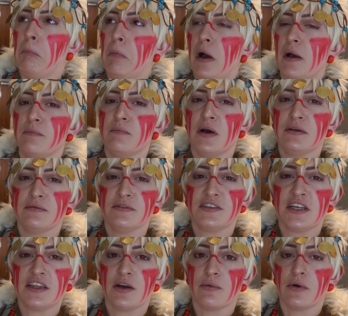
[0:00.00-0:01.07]
I might have
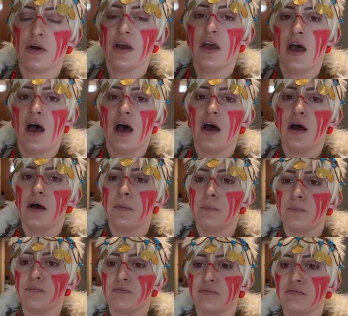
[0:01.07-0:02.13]
said that wrong.
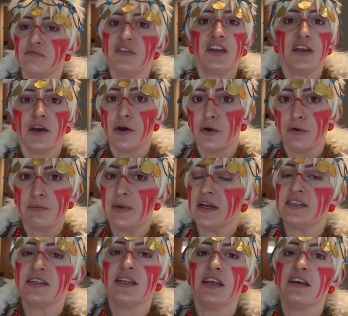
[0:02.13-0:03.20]
Video
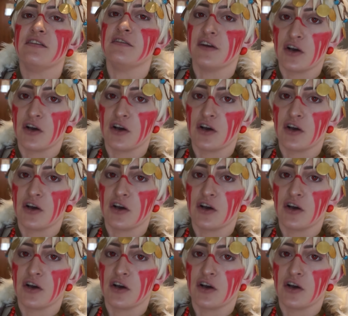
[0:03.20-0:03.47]
basically for